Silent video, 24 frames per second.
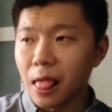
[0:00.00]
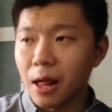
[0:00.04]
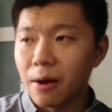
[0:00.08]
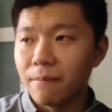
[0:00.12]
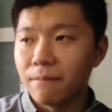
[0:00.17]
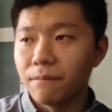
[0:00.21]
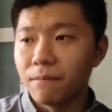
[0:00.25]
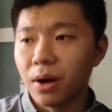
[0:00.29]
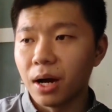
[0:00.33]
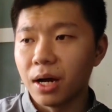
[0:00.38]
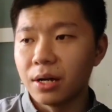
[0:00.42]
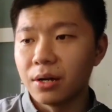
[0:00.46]

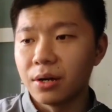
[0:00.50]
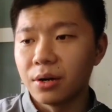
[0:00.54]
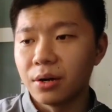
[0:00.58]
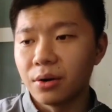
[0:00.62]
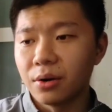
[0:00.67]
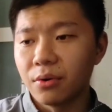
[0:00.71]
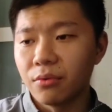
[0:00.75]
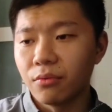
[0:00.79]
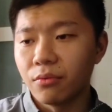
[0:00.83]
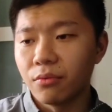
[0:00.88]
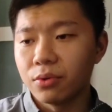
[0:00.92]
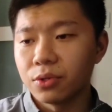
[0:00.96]
But
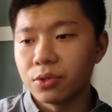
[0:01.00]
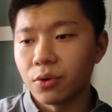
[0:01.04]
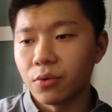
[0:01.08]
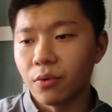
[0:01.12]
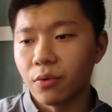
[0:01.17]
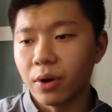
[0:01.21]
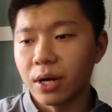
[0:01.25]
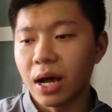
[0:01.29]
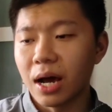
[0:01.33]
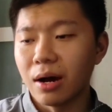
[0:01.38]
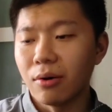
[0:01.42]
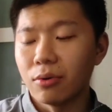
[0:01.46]
so when
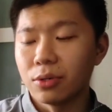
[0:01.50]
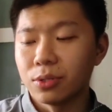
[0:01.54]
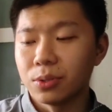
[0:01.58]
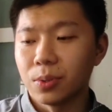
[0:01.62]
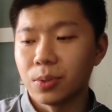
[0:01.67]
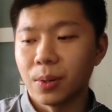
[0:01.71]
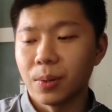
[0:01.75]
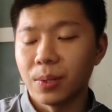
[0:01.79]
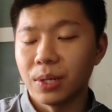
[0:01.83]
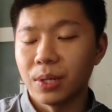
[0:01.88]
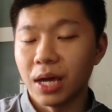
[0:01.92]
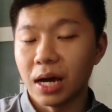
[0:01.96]
I was
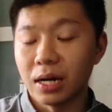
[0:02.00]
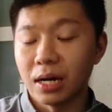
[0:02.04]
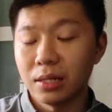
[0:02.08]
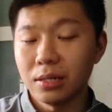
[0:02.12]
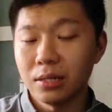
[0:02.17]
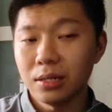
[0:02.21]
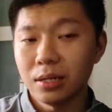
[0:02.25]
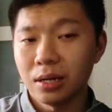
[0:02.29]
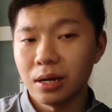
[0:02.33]
very young,